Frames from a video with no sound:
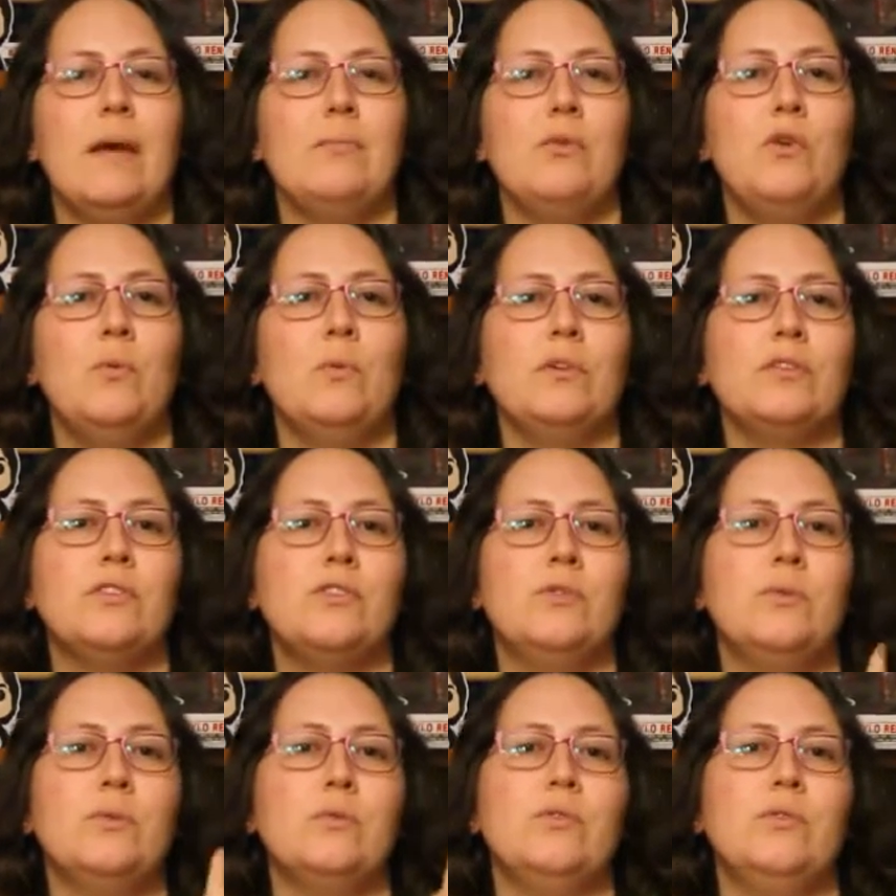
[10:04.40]
who want to
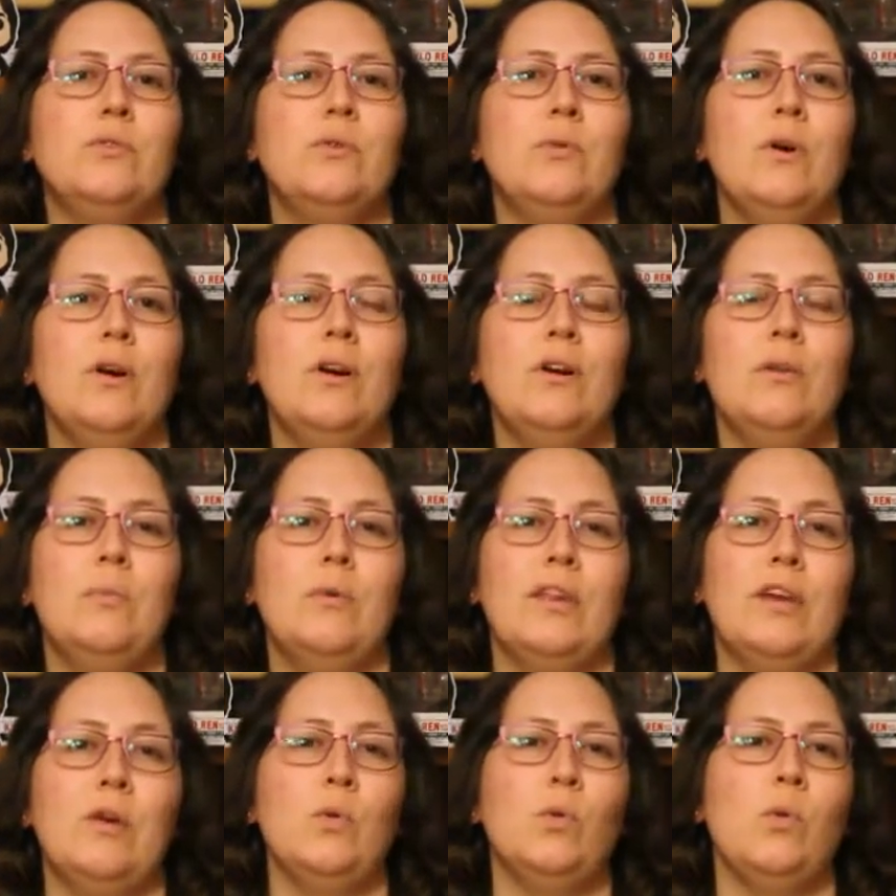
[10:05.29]
talk to
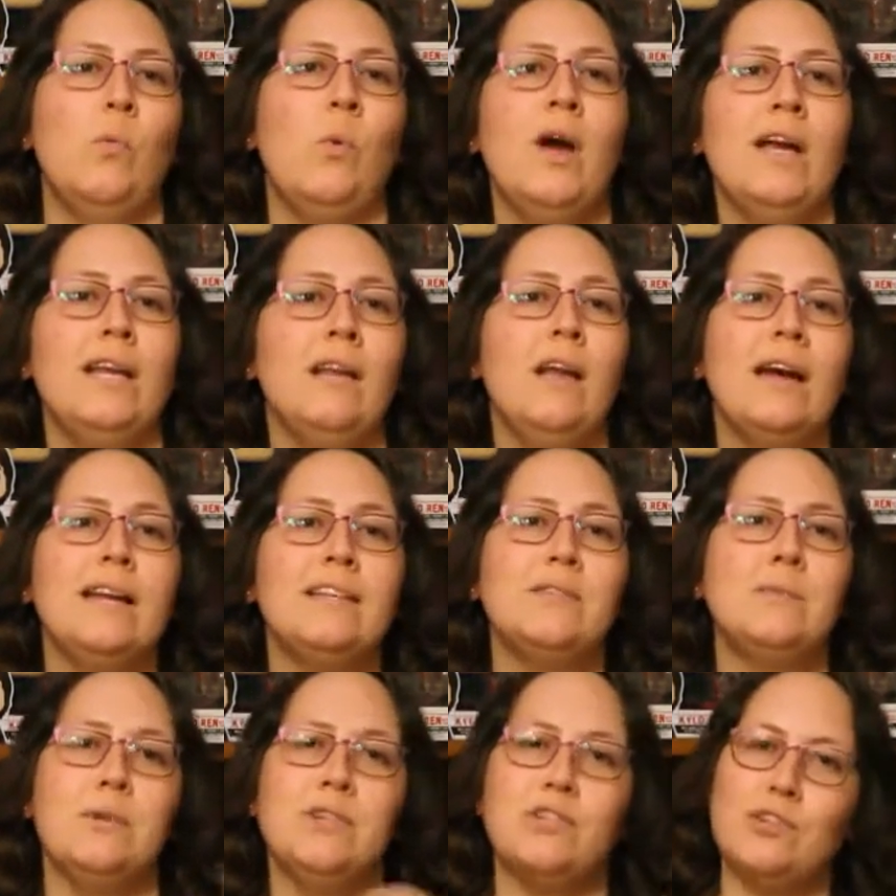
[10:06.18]
what they call the white
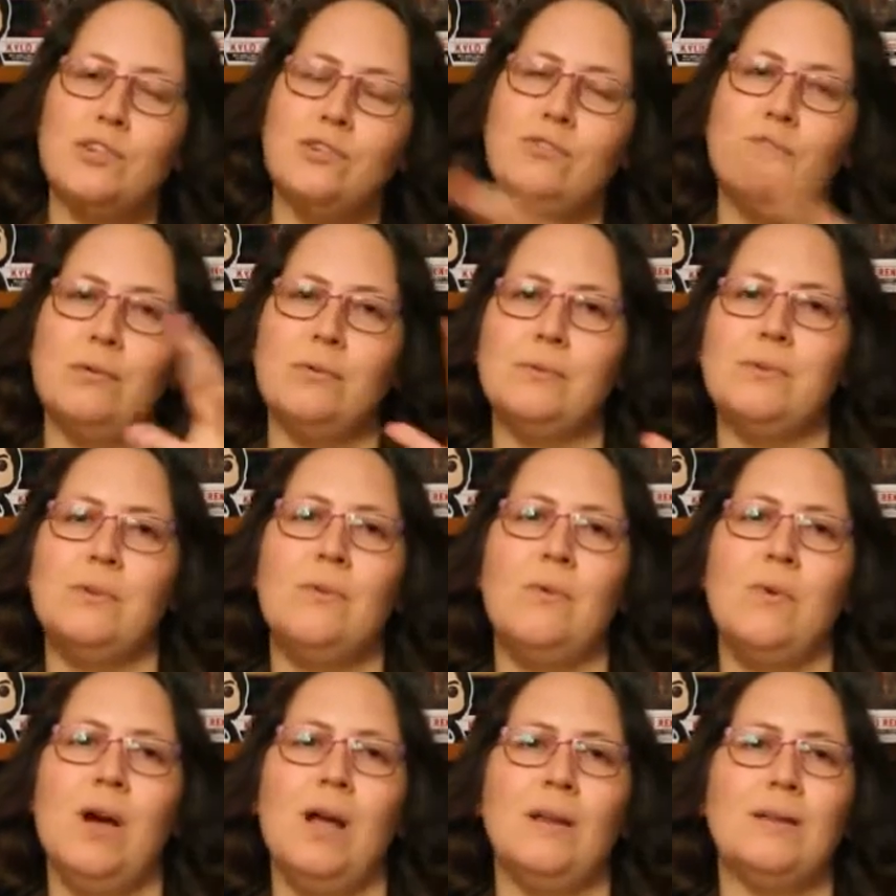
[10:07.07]
light, which controls
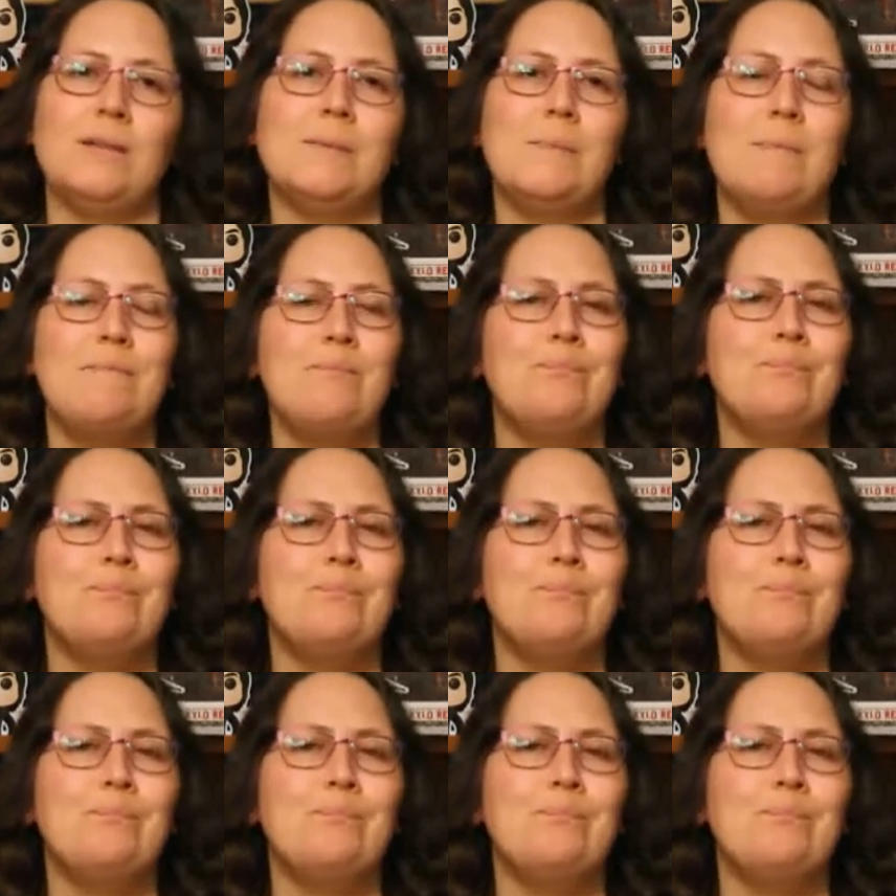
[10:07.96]
all colours.